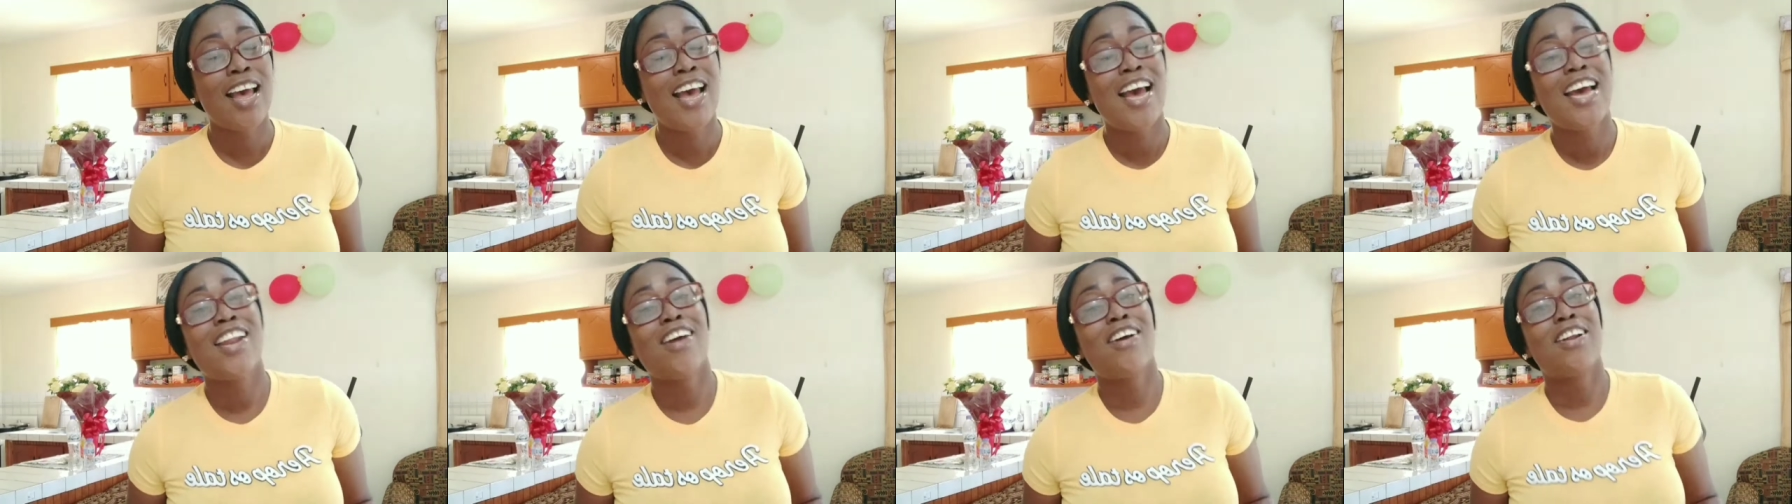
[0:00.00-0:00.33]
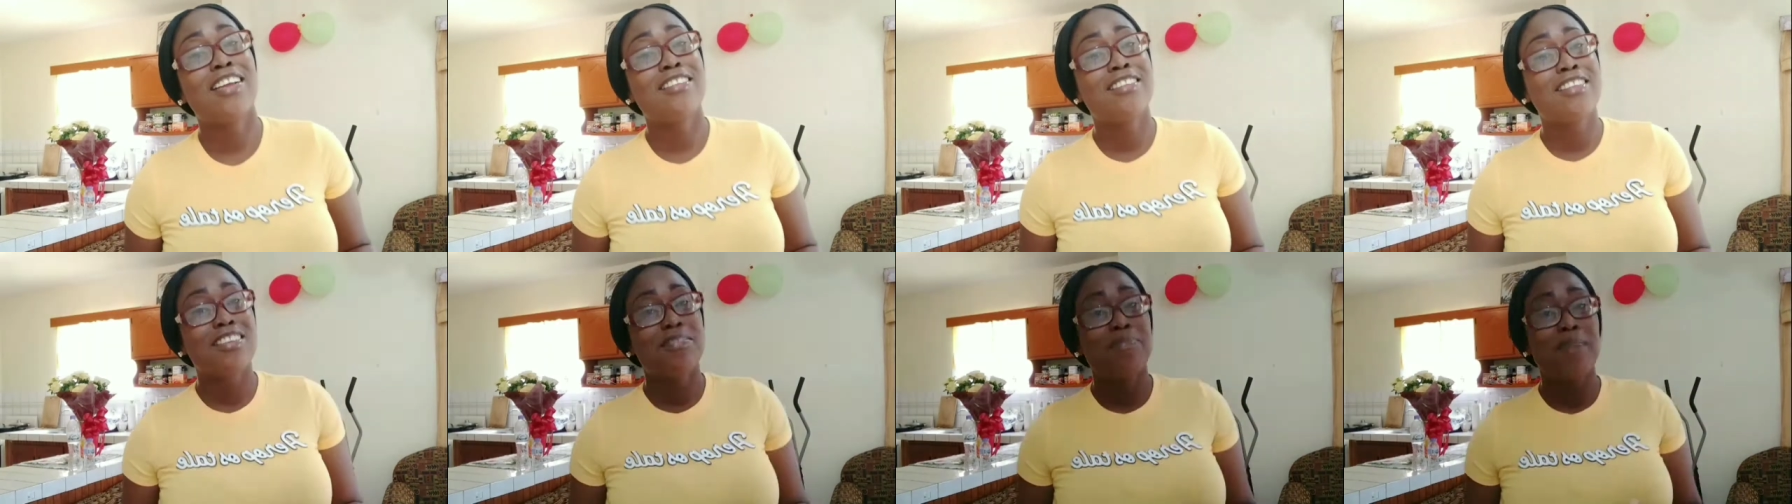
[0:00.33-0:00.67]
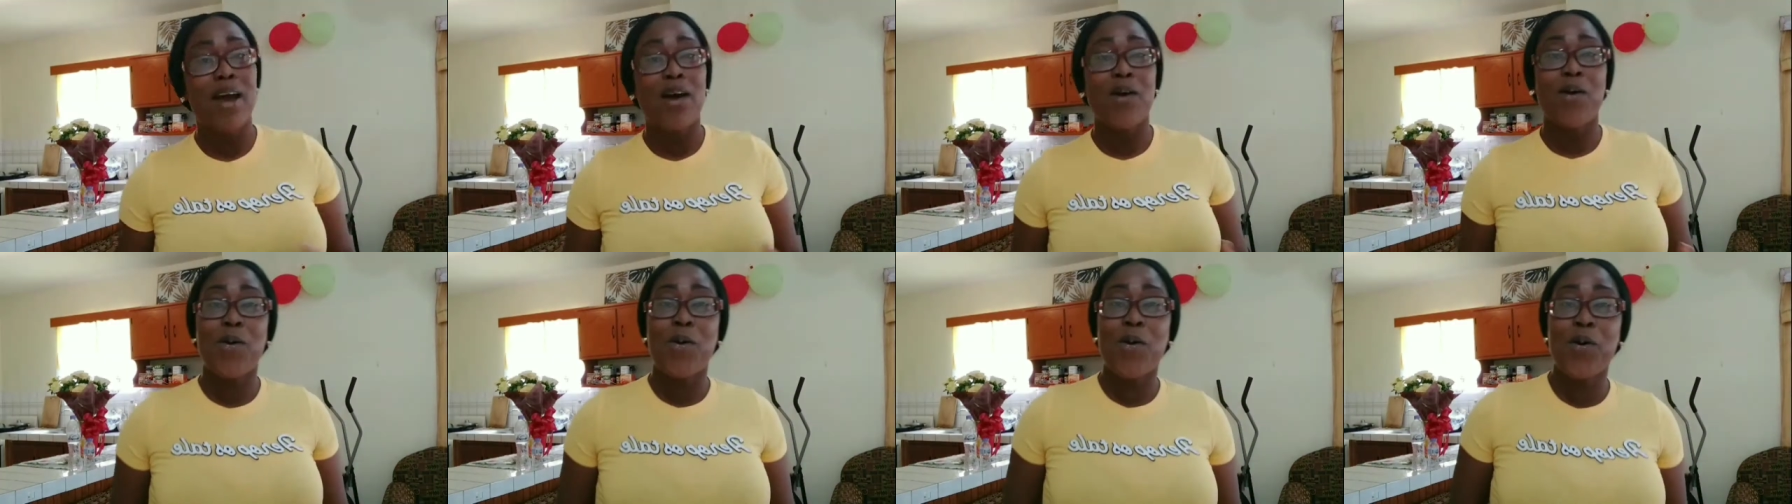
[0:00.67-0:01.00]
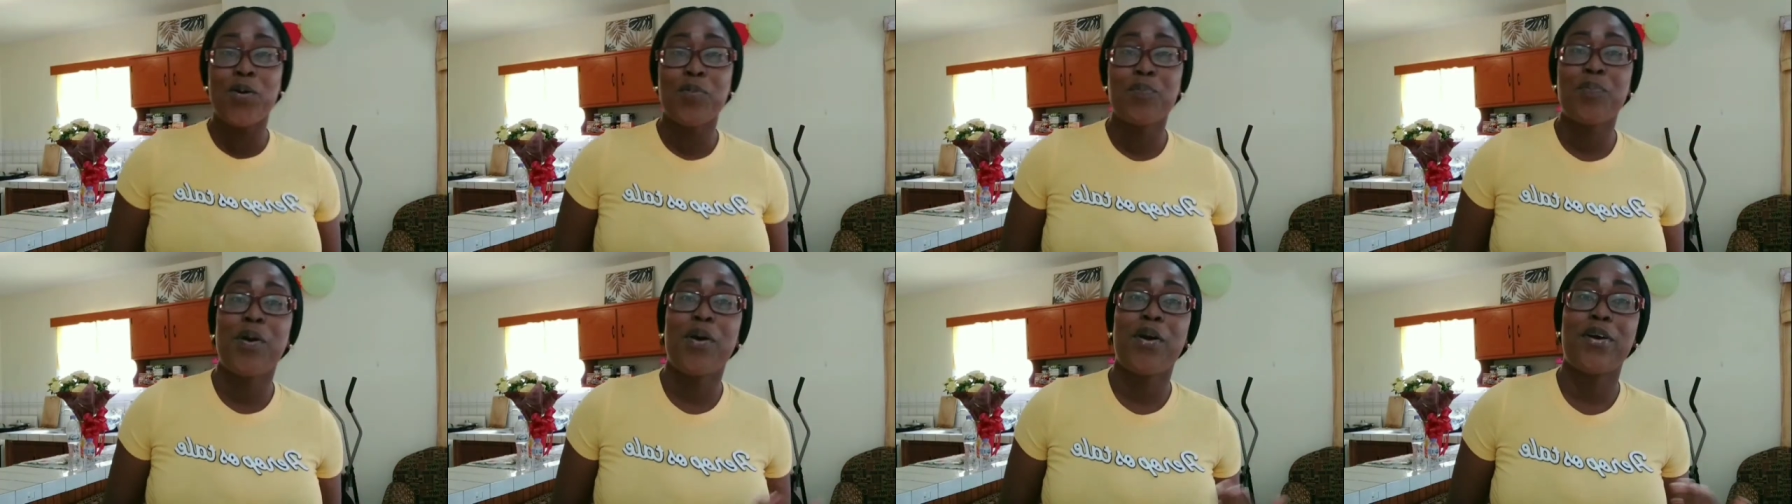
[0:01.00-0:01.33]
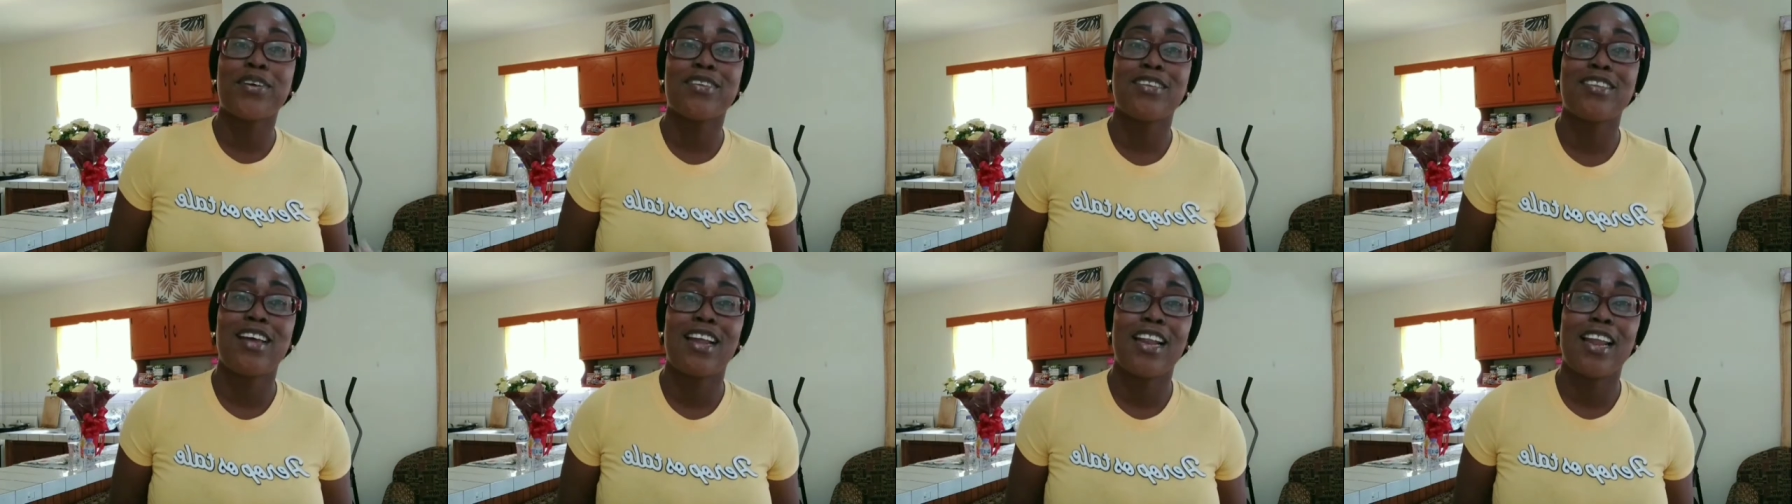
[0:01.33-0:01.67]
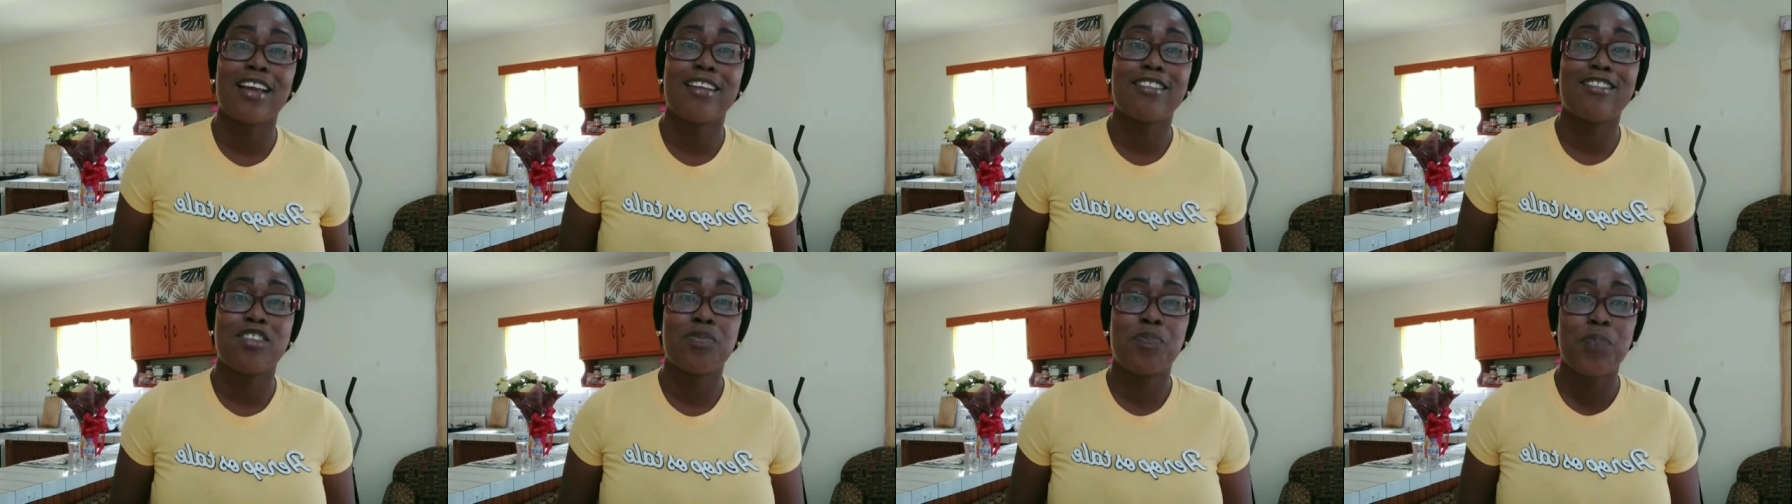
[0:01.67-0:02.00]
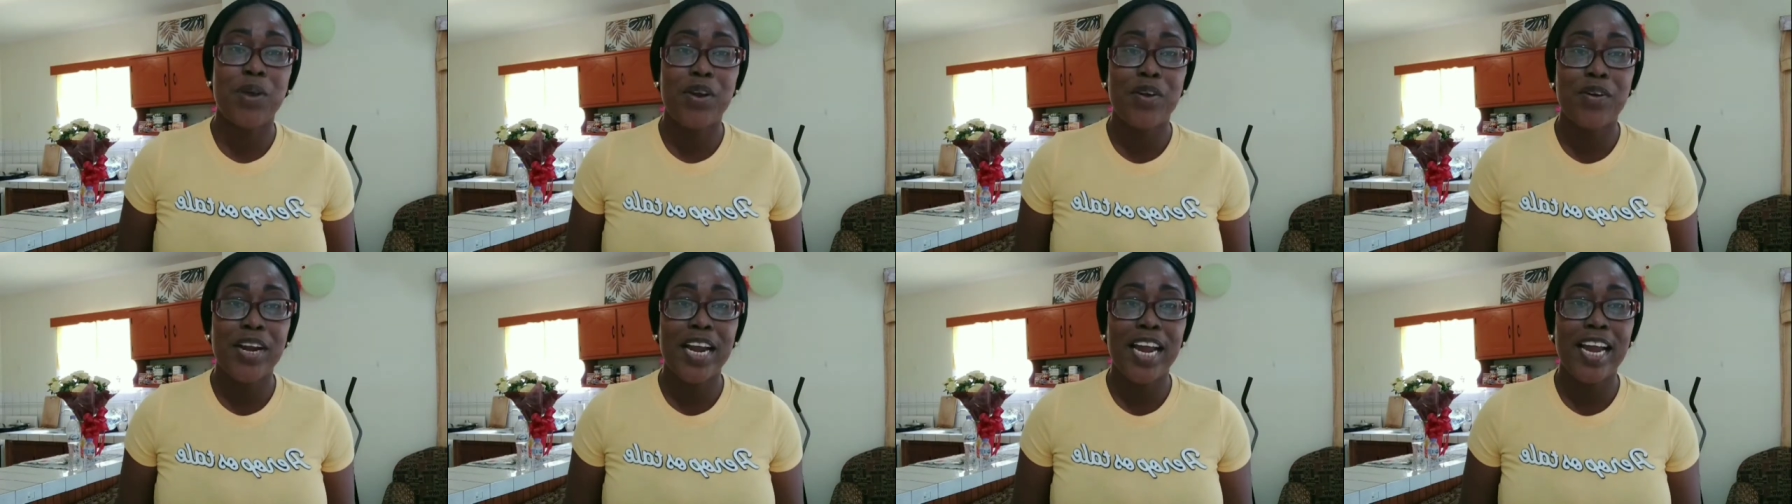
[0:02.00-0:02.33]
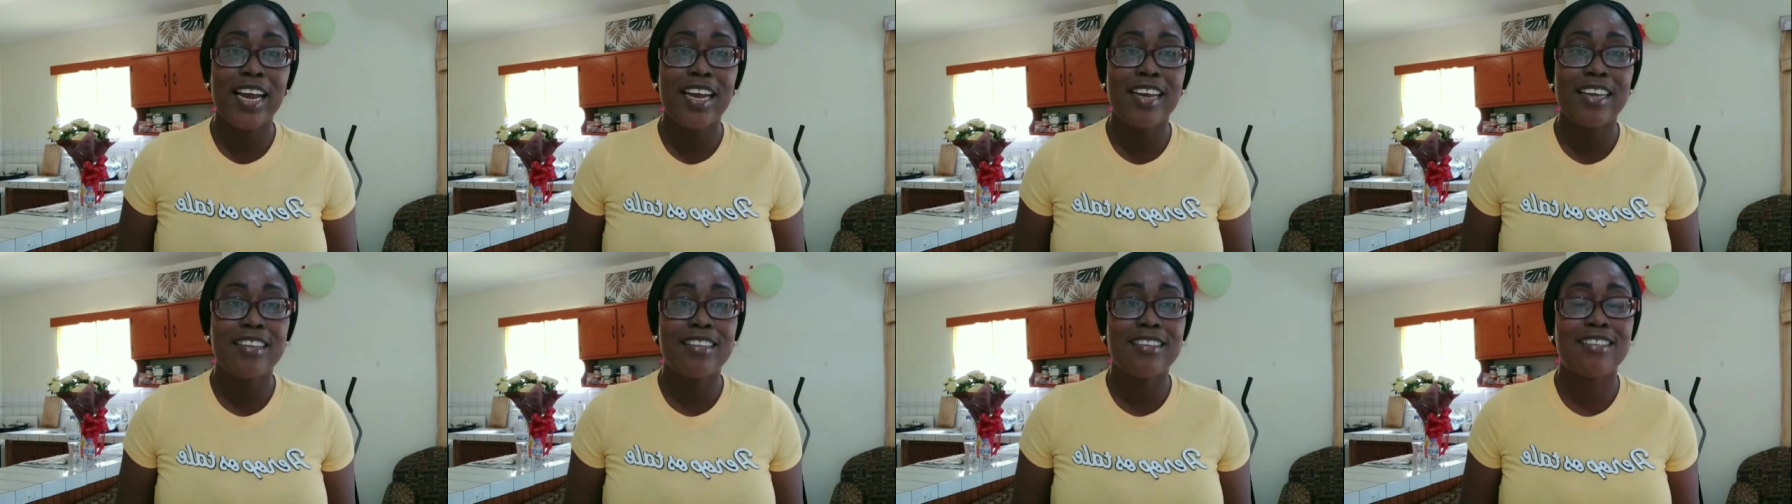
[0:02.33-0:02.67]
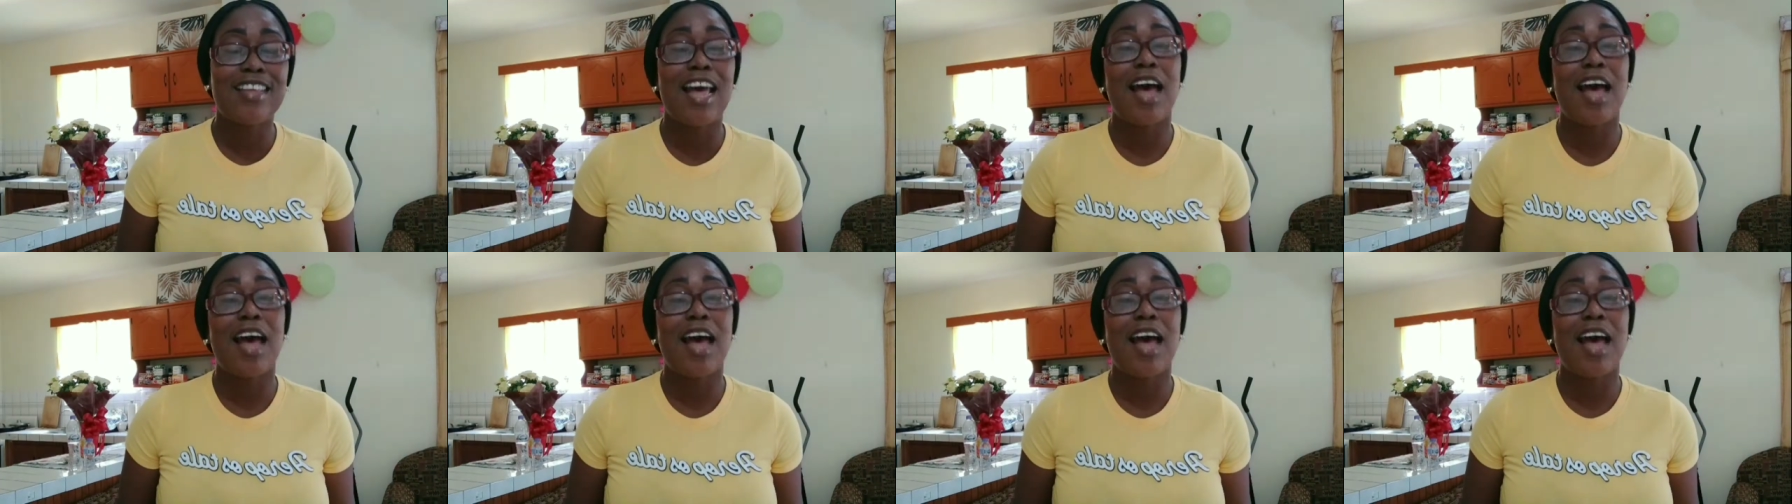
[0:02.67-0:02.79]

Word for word: now this is my own personal experience